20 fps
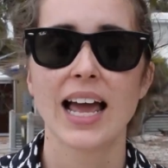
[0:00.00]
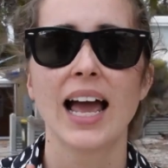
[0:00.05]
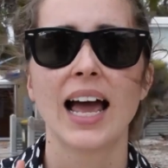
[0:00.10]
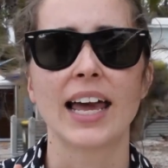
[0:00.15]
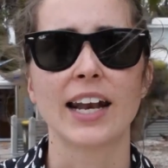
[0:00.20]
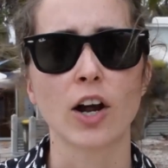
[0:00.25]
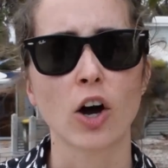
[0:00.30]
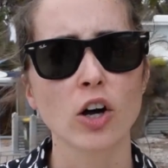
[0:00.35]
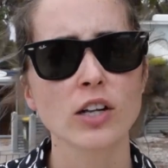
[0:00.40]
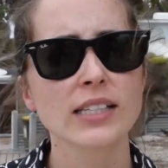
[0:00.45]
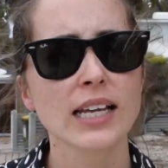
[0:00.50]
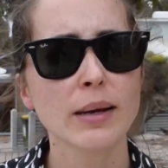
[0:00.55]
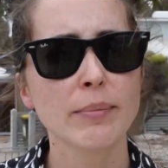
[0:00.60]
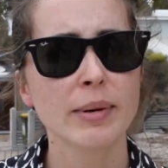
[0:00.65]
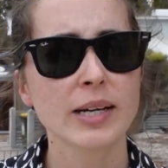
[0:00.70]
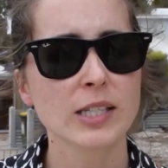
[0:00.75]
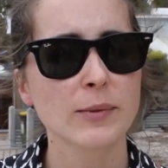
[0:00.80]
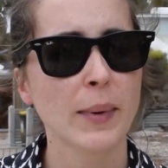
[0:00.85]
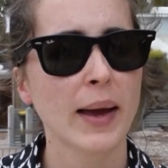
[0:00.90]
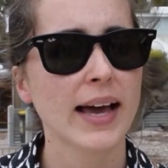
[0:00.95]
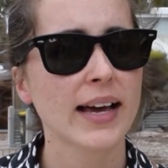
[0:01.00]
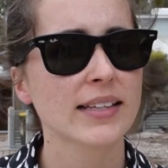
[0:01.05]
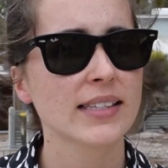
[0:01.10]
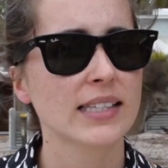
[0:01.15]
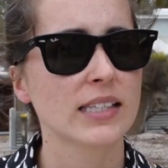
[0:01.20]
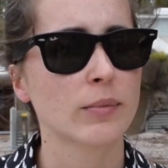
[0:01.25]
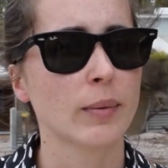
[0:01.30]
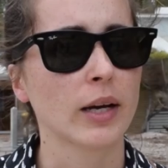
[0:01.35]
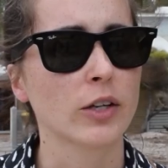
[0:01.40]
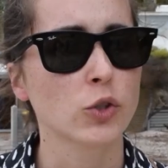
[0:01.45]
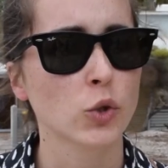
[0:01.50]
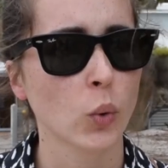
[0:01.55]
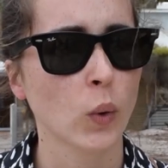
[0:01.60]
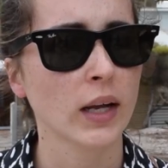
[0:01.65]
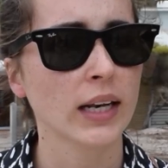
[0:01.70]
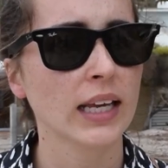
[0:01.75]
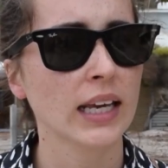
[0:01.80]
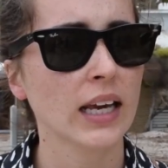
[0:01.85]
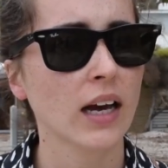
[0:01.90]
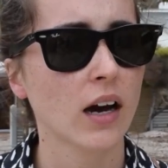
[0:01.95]
An all-day bus pass is about
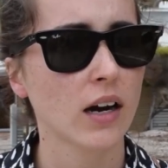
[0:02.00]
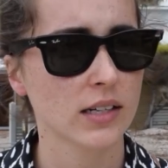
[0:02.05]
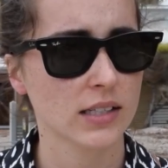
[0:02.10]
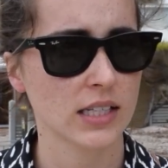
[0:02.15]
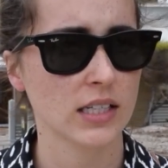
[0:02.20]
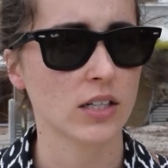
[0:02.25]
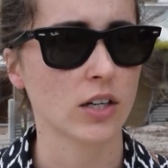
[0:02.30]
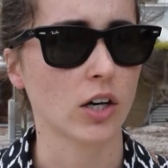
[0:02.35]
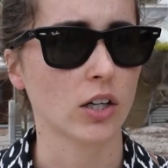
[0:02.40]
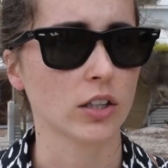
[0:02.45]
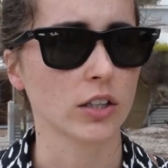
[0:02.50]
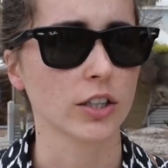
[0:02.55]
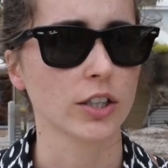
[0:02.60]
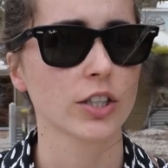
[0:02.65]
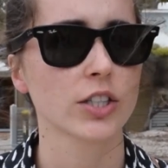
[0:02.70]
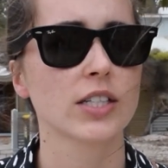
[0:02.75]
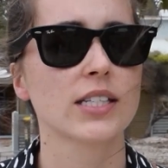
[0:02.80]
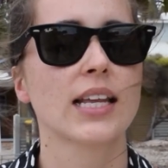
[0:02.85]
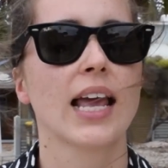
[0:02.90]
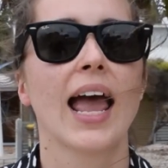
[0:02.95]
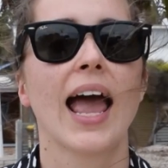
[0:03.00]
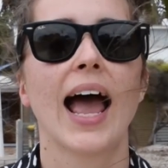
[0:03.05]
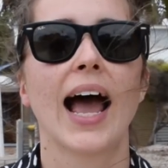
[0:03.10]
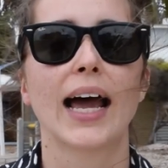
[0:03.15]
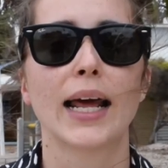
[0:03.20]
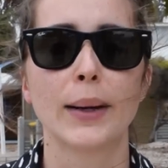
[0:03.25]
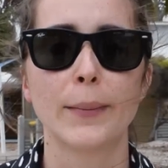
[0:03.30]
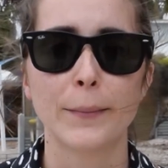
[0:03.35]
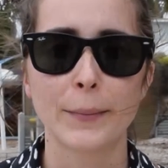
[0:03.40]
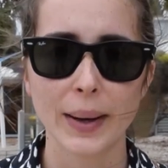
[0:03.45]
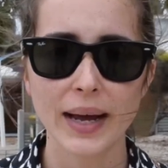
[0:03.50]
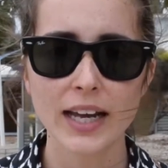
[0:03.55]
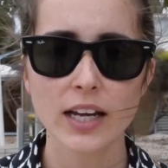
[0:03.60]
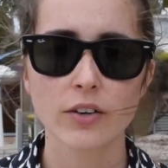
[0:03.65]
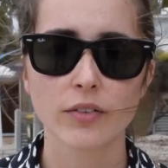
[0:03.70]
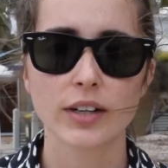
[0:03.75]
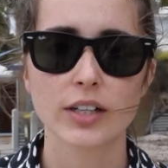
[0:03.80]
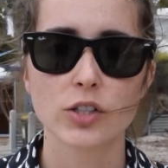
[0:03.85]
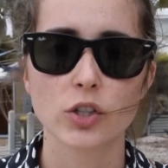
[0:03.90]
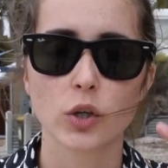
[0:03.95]
20 Aussie dollars, and a bike
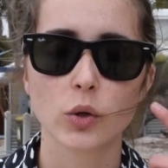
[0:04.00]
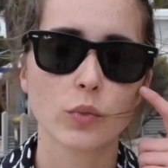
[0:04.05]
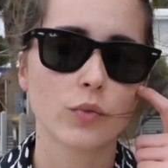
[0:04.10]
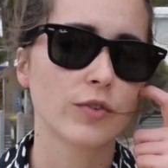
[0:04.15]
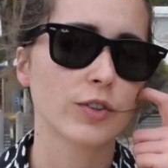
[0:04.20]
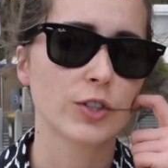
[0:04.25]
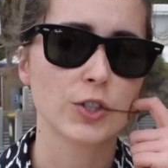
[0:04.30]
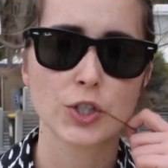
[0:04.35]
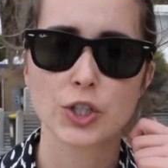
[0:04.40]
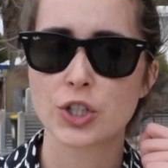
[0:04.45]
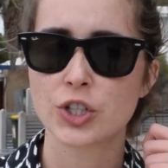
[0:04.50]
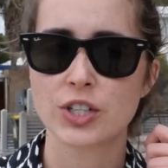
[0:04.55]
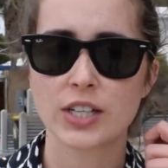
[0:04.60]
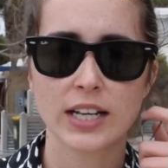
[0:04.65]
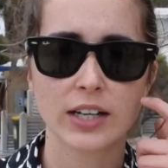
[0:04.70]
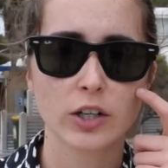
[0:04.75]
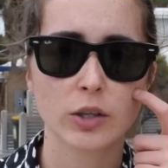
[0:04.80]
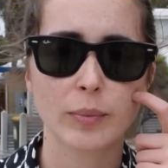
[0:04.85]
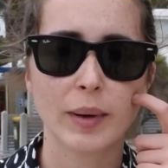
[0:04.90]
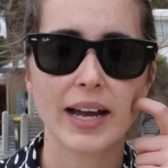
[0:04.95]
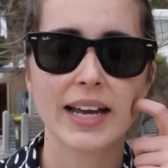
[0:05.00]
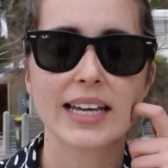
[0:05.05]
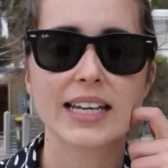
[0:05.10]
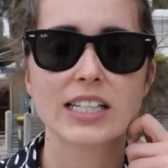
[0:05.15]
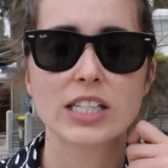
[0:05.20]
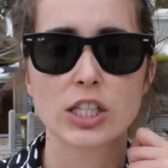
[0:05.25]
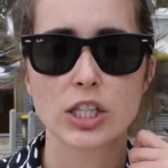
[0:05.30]
rental for just your standard bike is